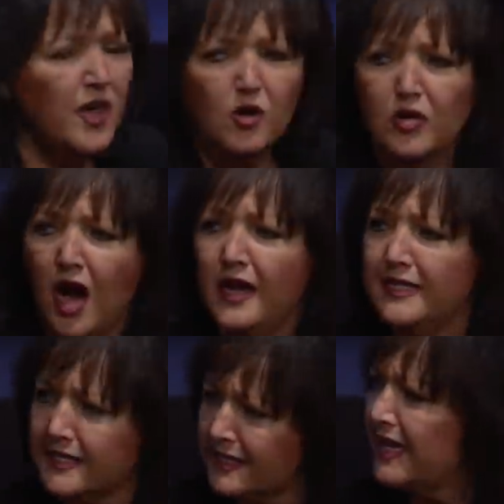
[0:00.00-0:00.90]
know God has
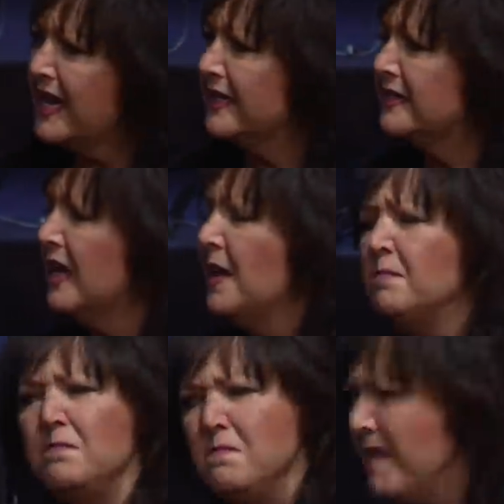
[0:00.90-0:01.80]
sent
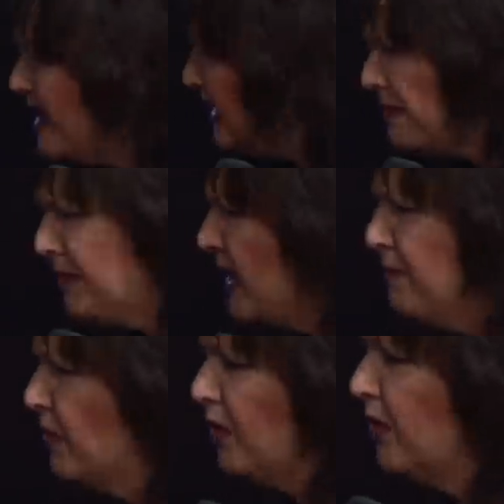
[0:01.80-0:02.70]
many
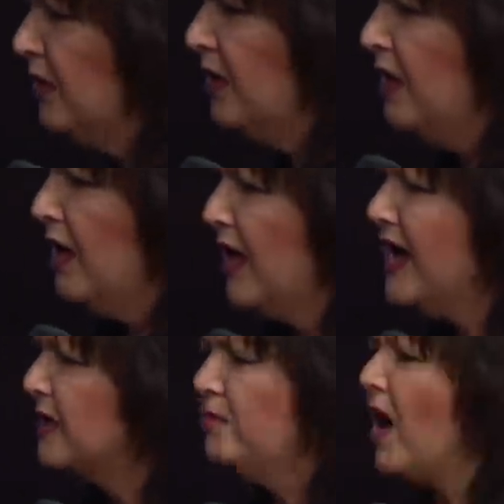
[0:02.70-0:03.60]
people
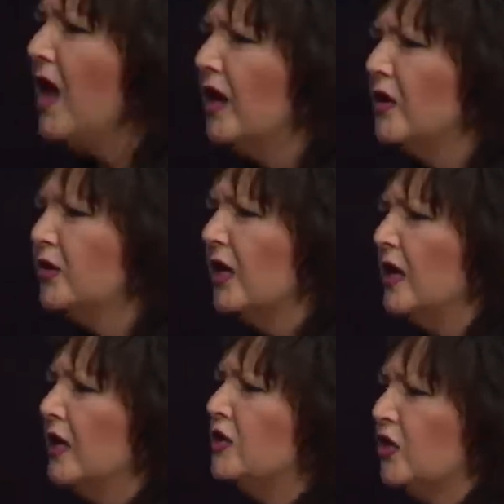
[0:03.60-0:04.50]
ekbaloed
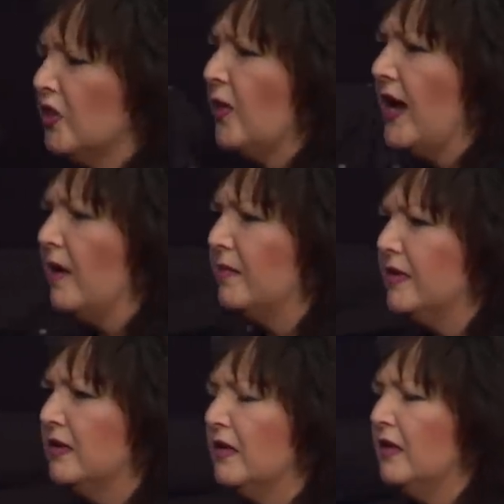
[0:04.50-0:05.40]
to the Ramp.
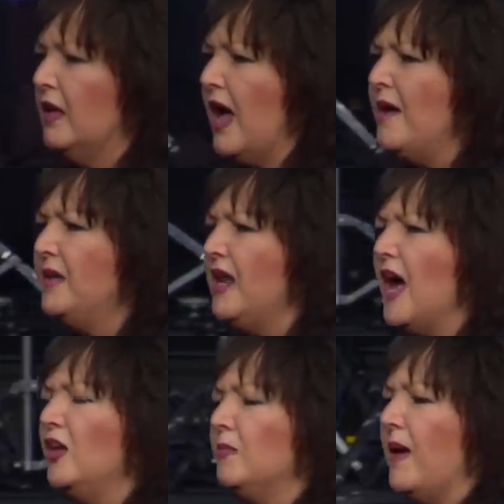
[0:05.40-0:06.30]
I mean, I
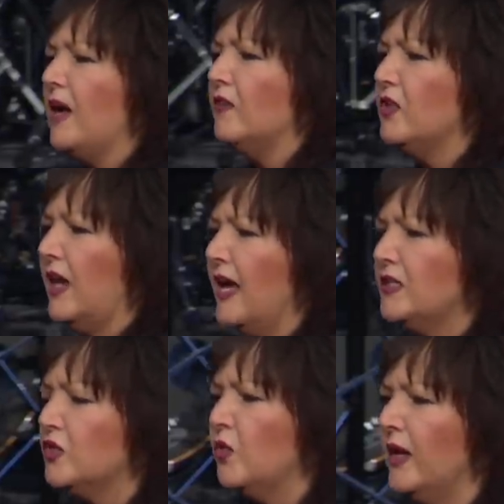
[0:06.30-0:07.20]
look back over the
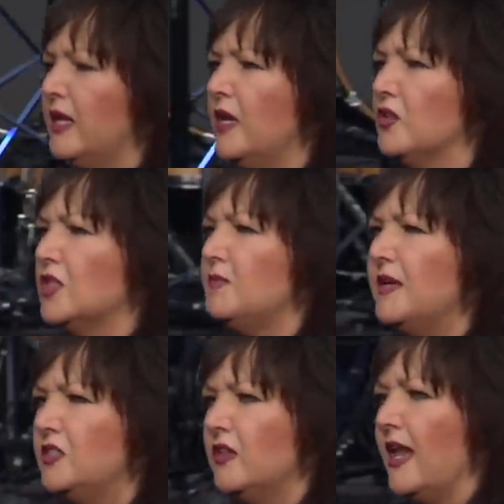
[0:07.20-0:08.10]
last 20 years,
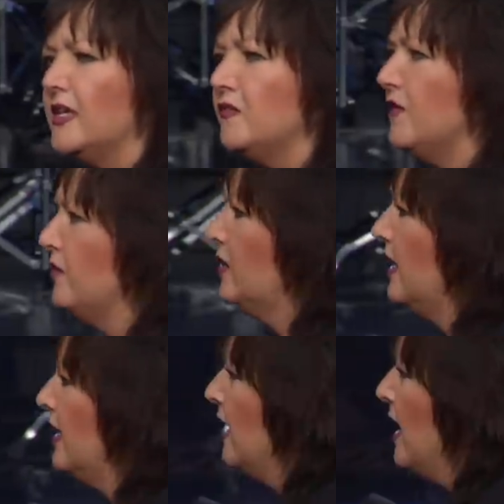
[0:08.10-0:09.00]
especially the last
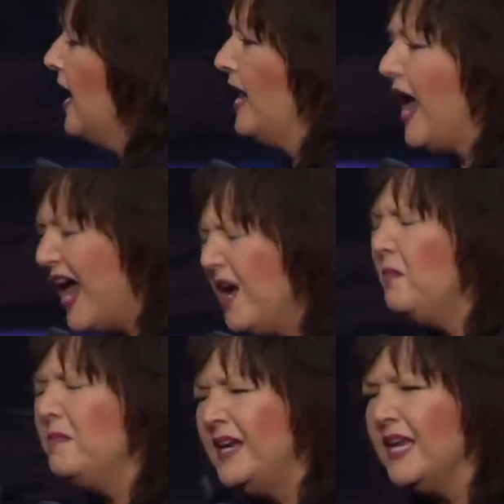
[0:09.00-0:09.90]
15, and how
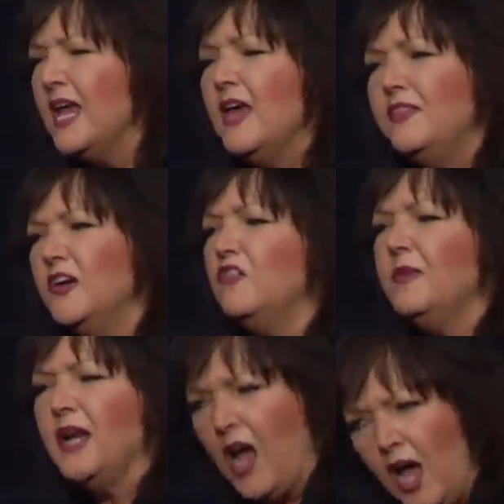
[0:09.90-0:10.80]
many, there have been
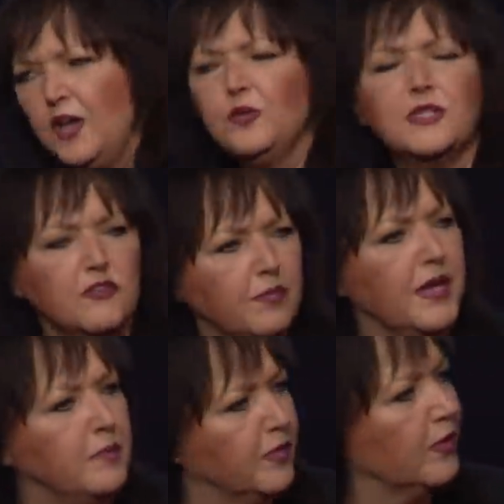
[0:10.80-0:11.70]
hundreds of
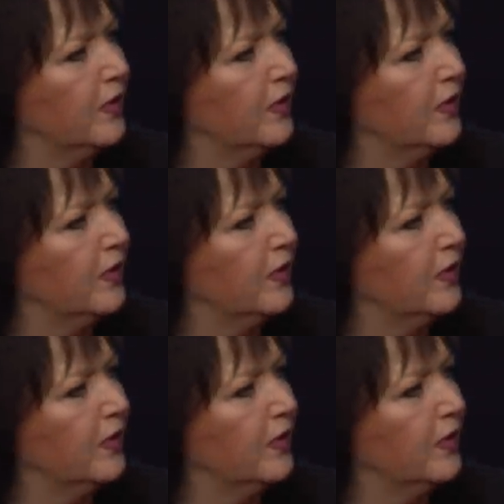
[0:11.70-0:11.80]
people,